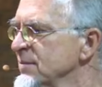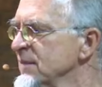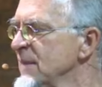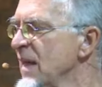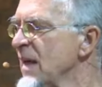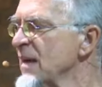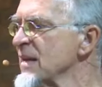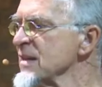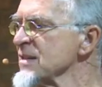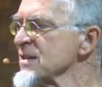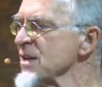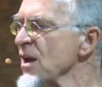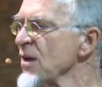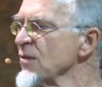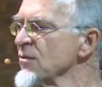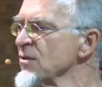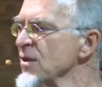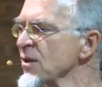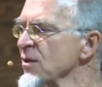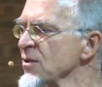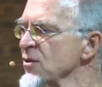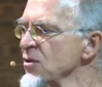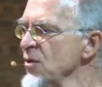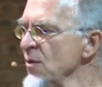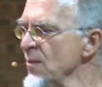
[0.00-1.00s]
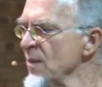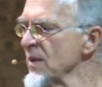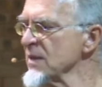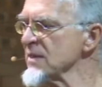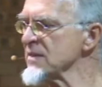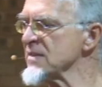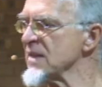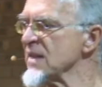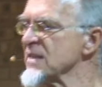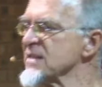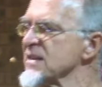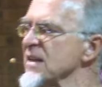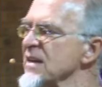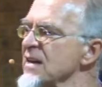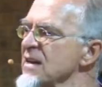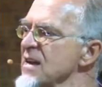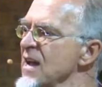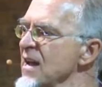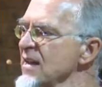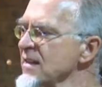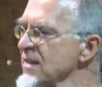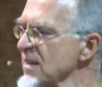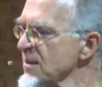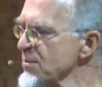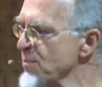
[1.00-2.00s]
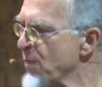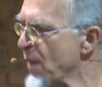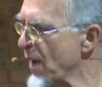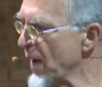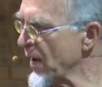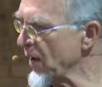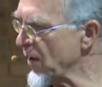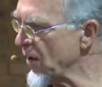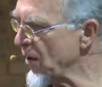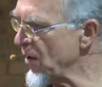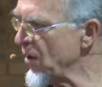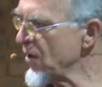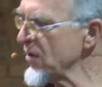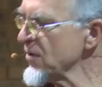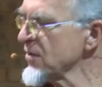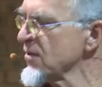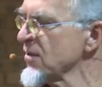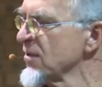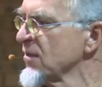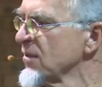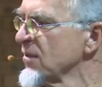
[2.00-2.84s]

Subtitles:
That is how the humans that's created by God,